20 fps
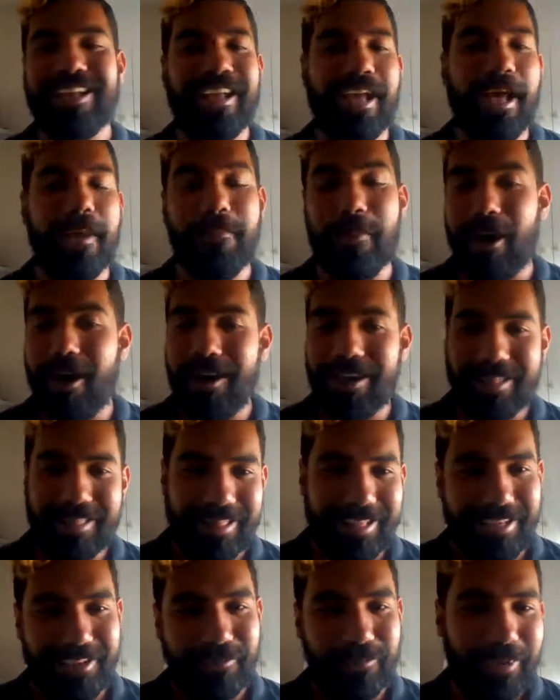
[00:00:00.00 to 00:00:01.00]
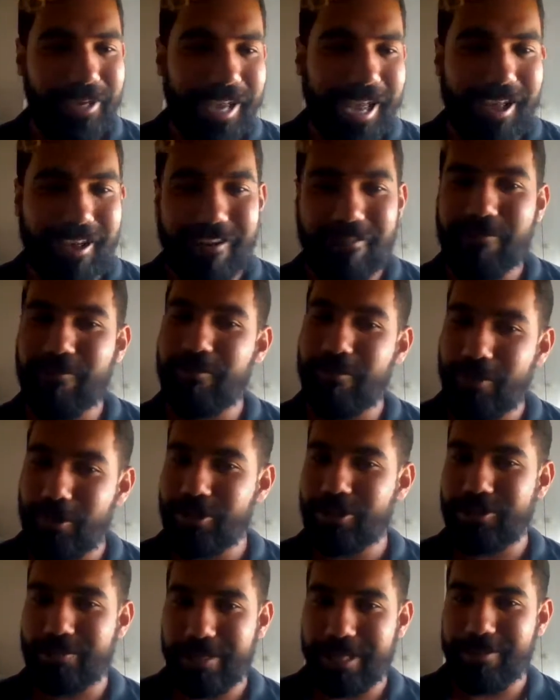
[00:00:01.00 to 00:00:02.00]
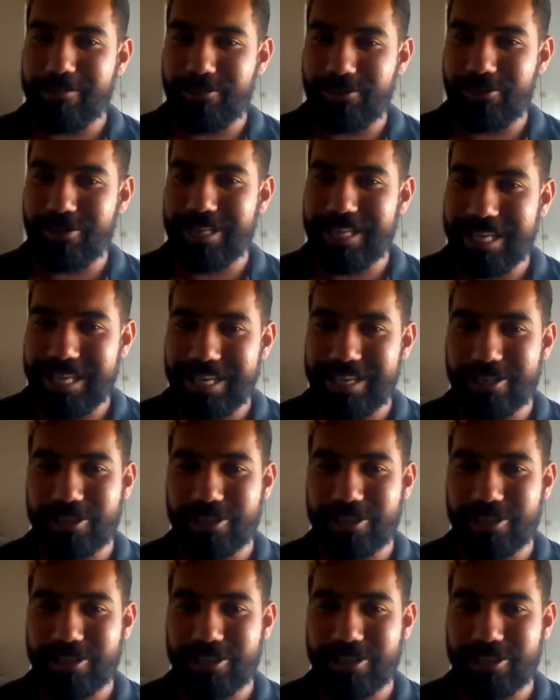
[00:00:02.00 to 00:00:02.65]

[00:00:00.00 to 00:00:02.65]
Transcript: I think we have most people here,